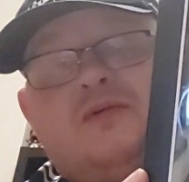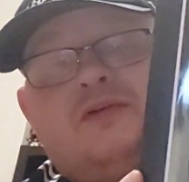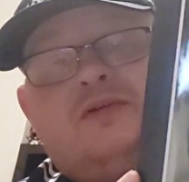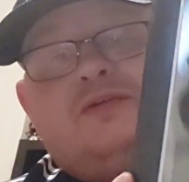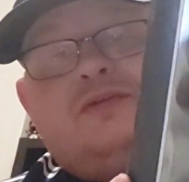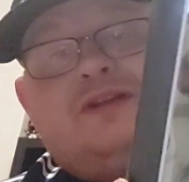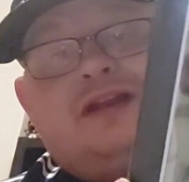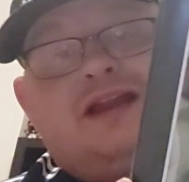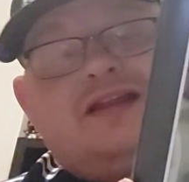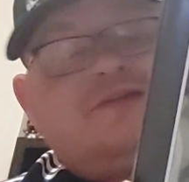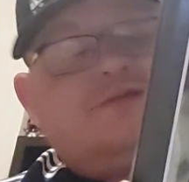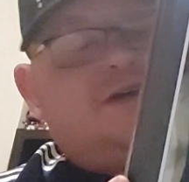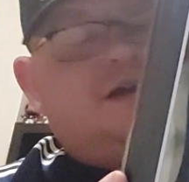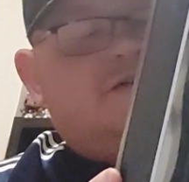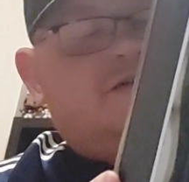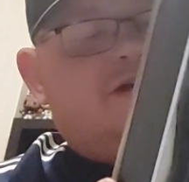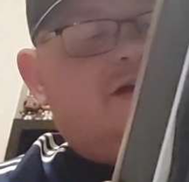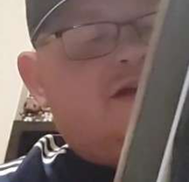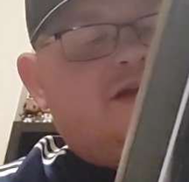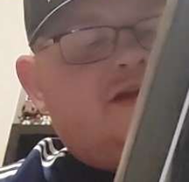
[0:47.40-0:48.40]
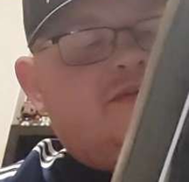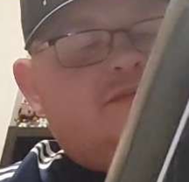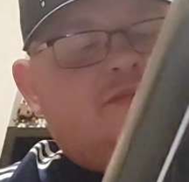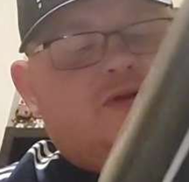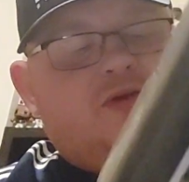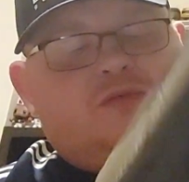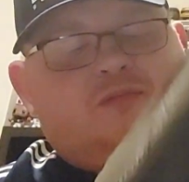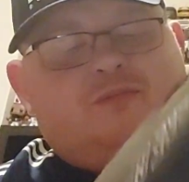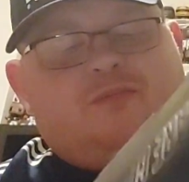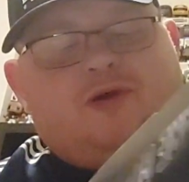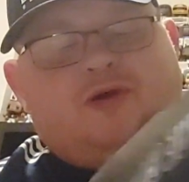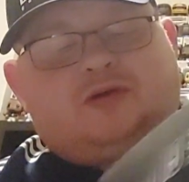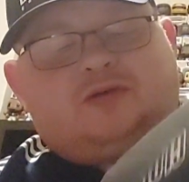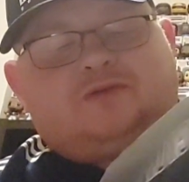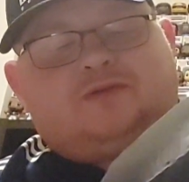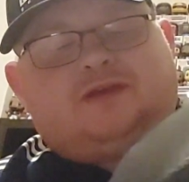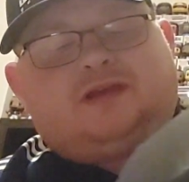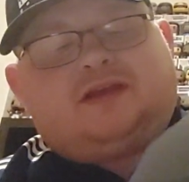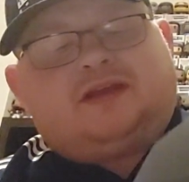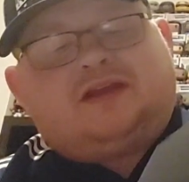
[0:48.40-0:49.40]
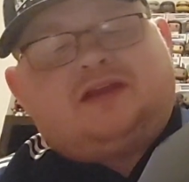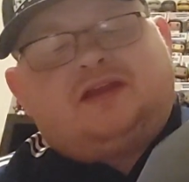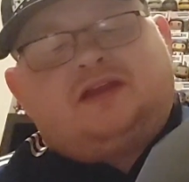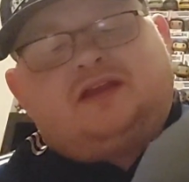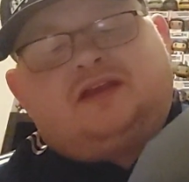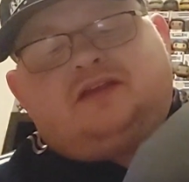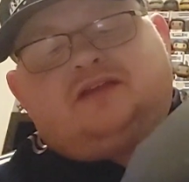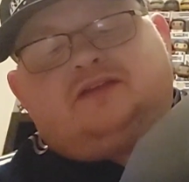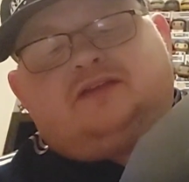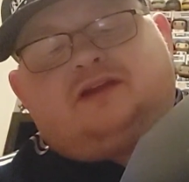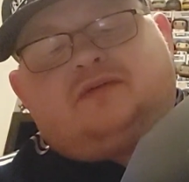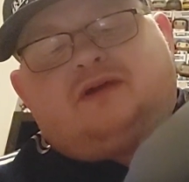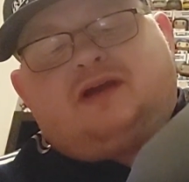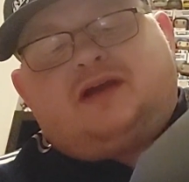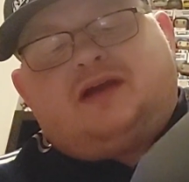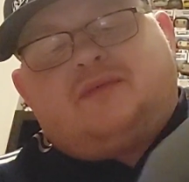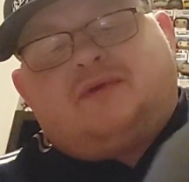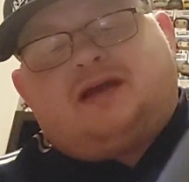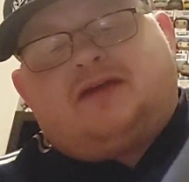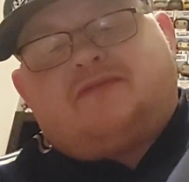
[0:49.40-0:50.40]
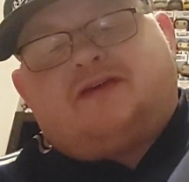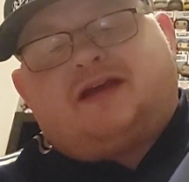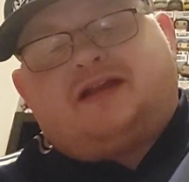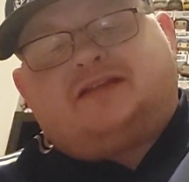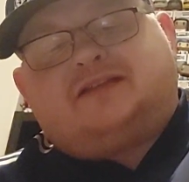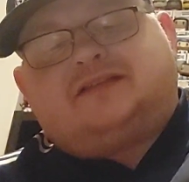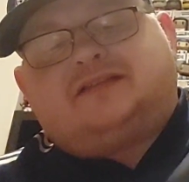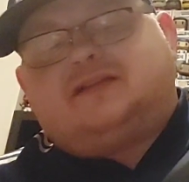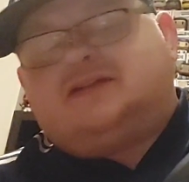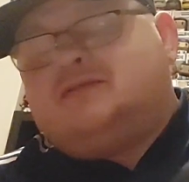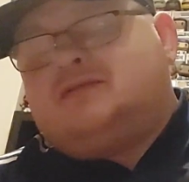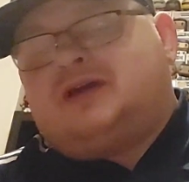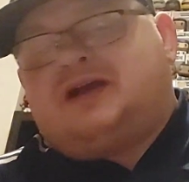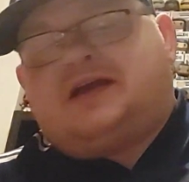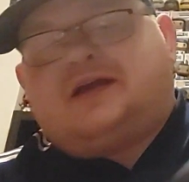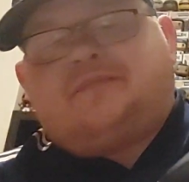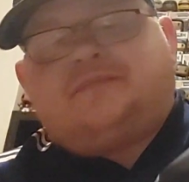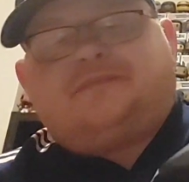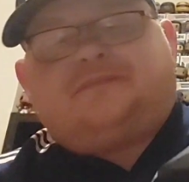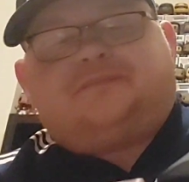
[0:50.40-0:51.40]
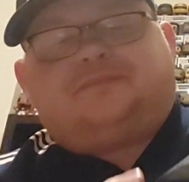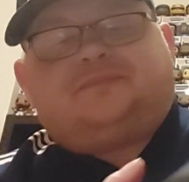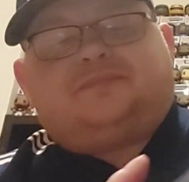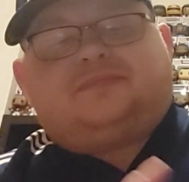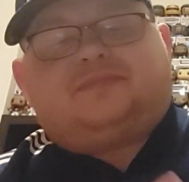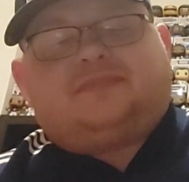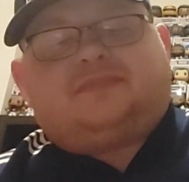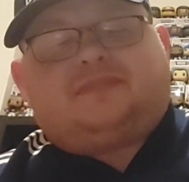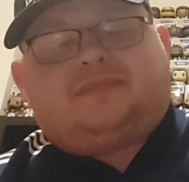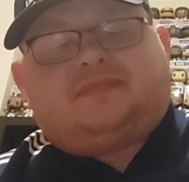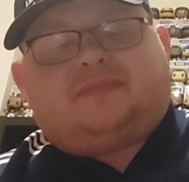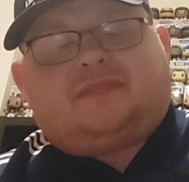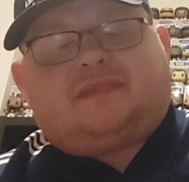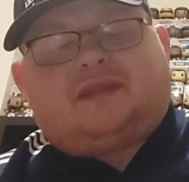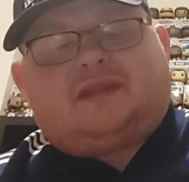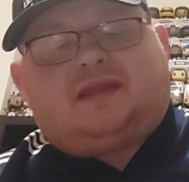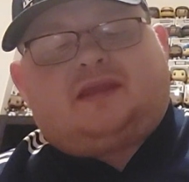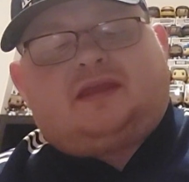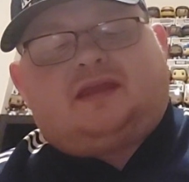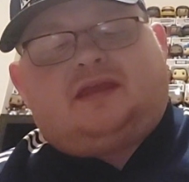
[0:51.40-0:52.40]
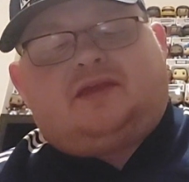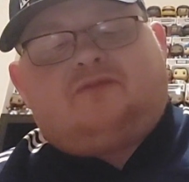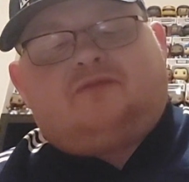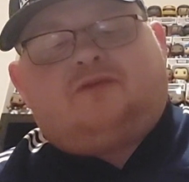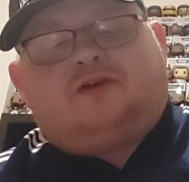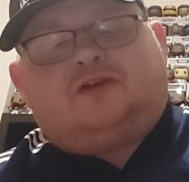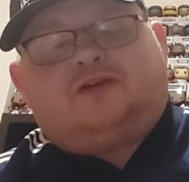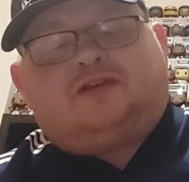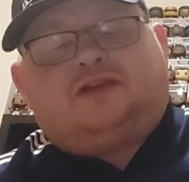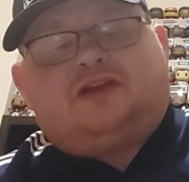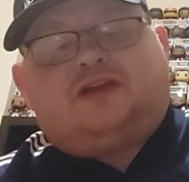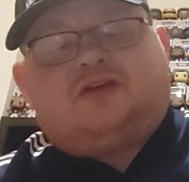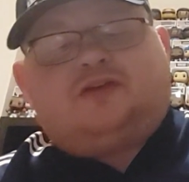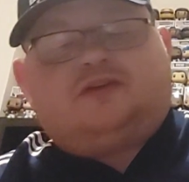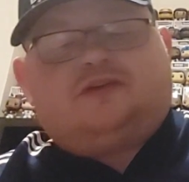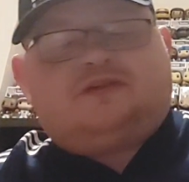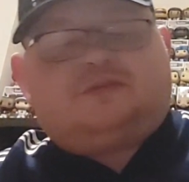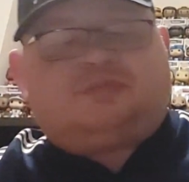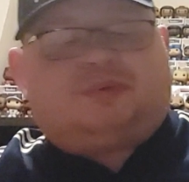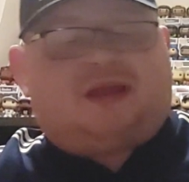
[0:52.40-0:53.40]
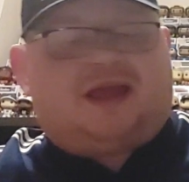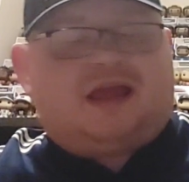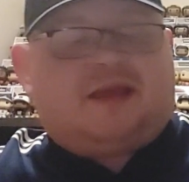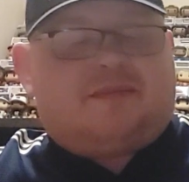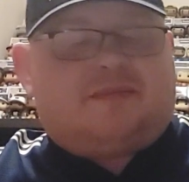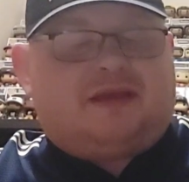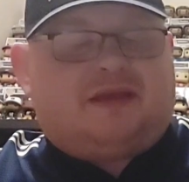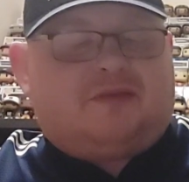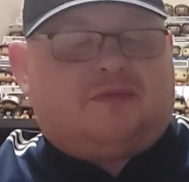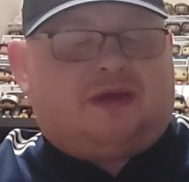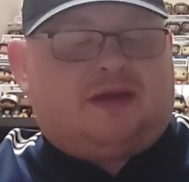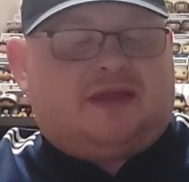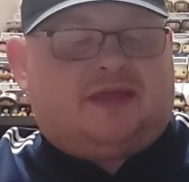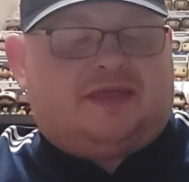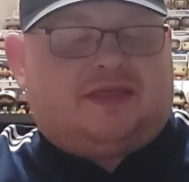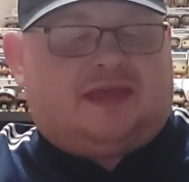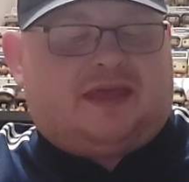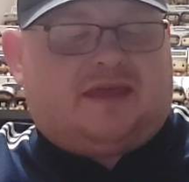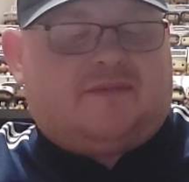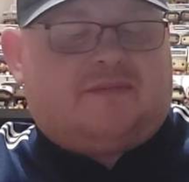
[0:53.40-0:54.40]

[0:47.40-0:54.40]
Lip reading: which was the last figure I unboxed for you. So I've had to, unfortunately he couldn't supply me with